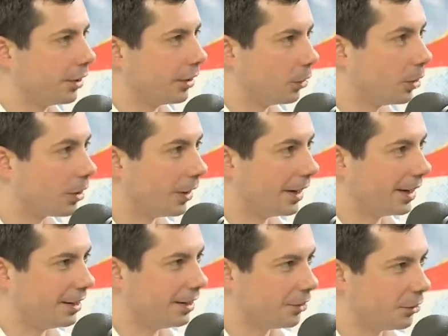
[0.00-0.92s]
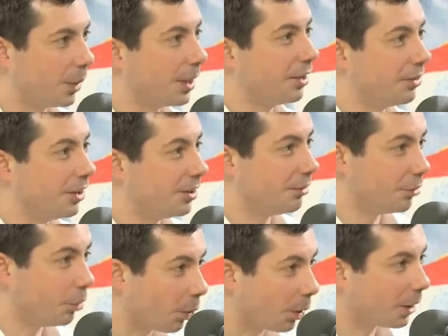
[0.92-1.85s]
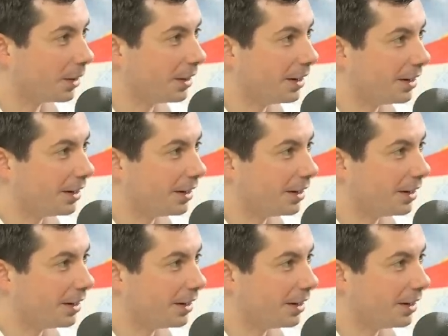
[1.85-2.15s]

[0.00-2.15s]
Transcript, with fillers: going to look like in 2054.